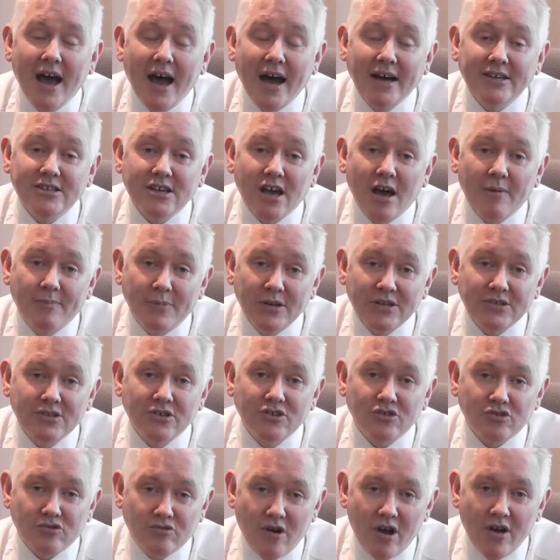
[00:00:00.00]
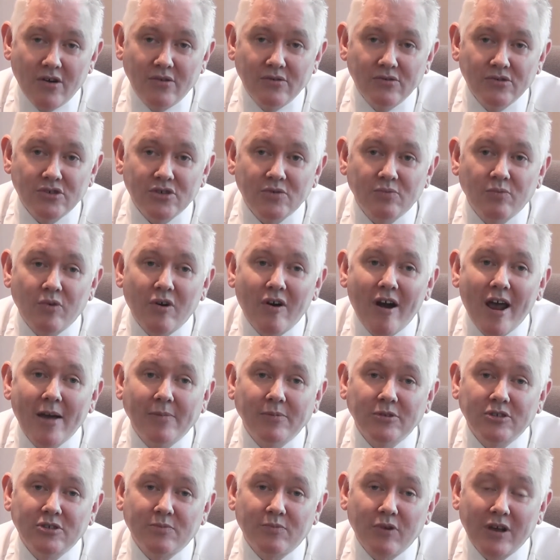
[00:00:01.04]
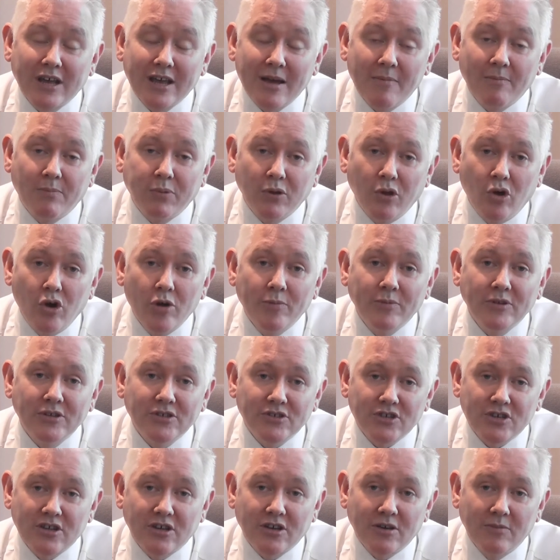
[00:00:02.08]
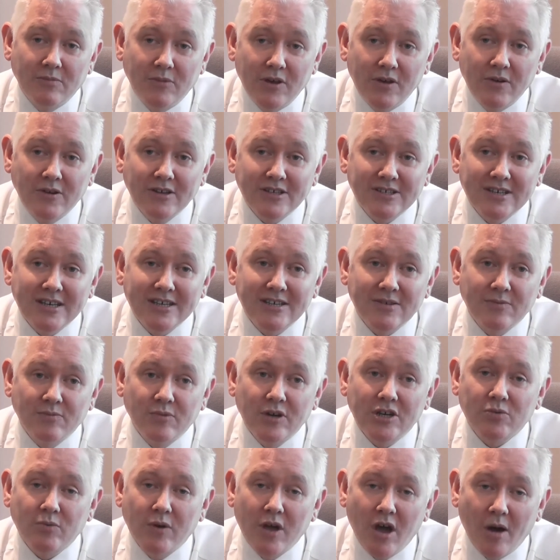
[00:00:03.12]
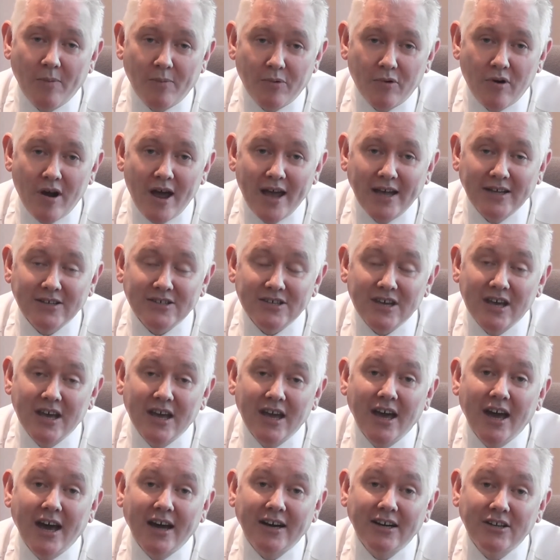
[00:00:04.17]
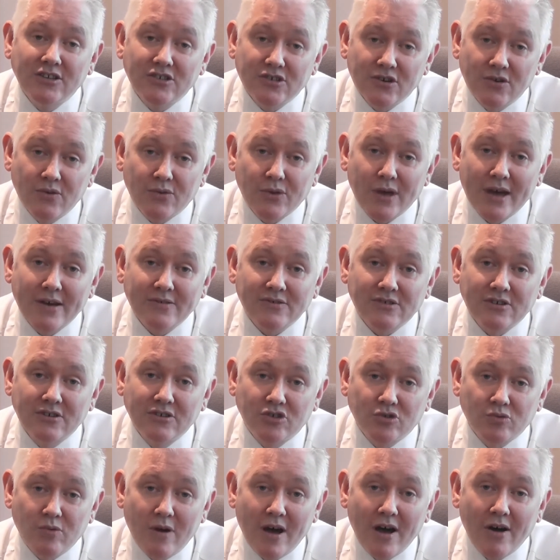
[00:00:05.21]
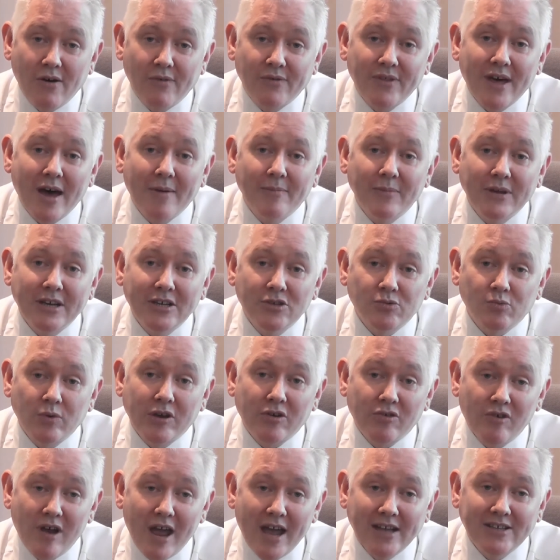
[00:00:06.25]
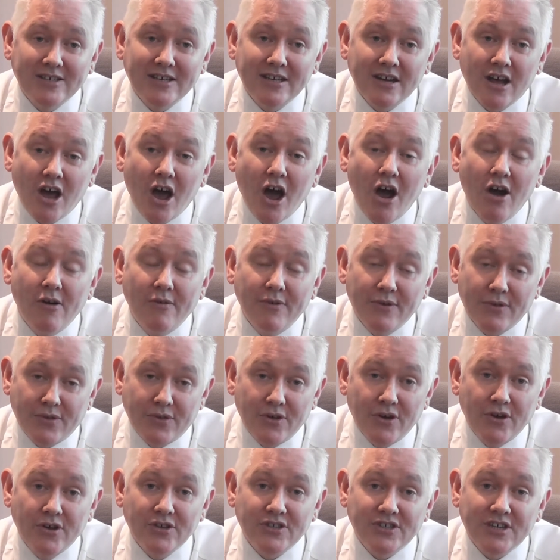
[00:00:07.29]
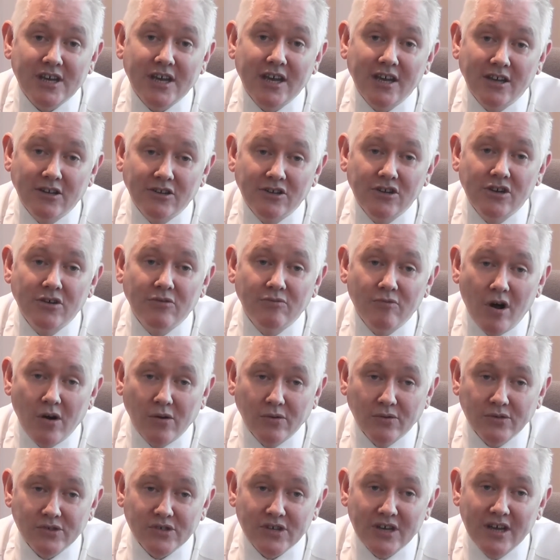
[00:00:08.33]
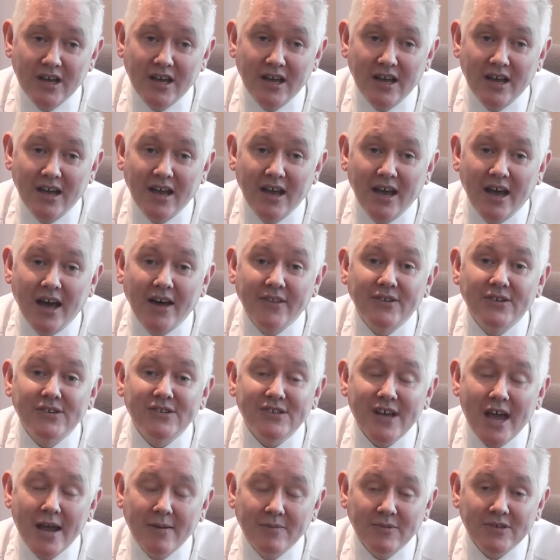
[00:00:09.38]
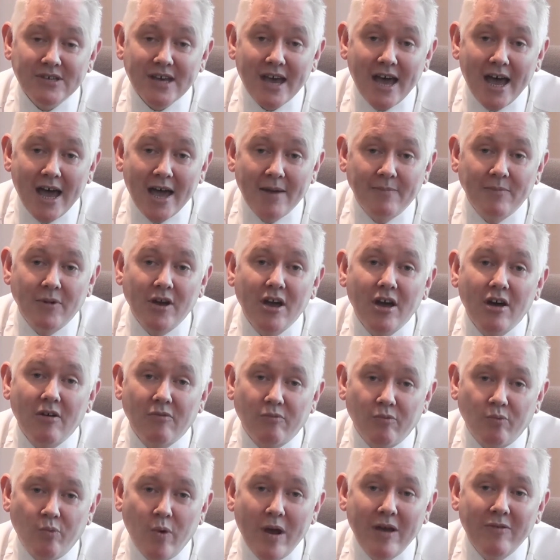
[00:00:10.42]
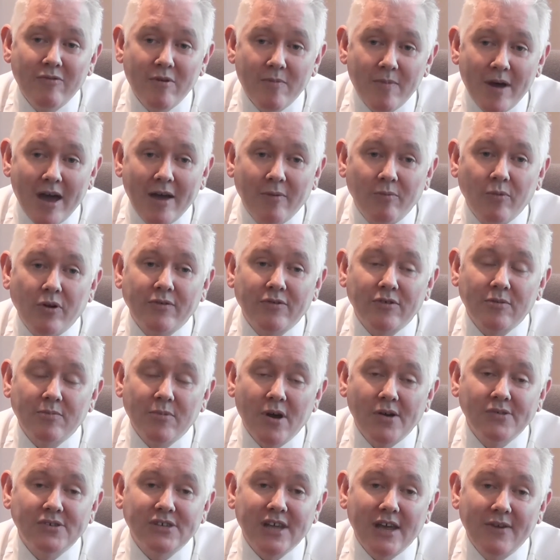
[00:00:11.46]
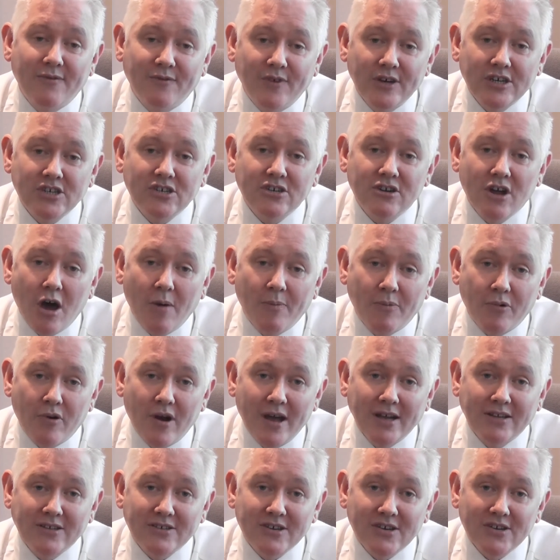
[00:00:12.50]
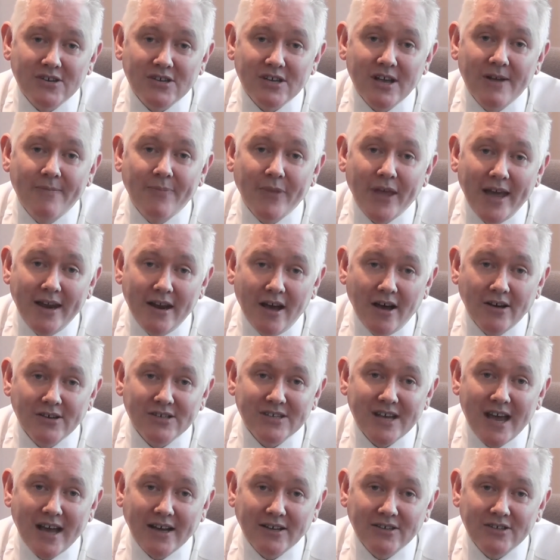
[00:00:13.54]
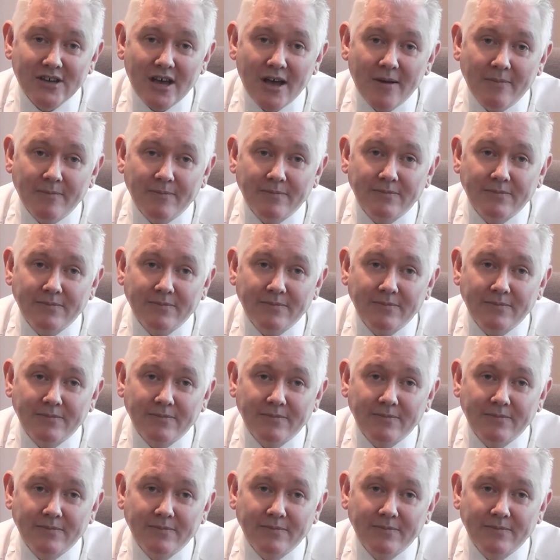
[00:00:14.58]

As our business grows, we're able to bring employment to the communities in which we operate. And in 2012, that means we created over 30 new roles. At the same time, we remain one of the most efficient operators in our sector.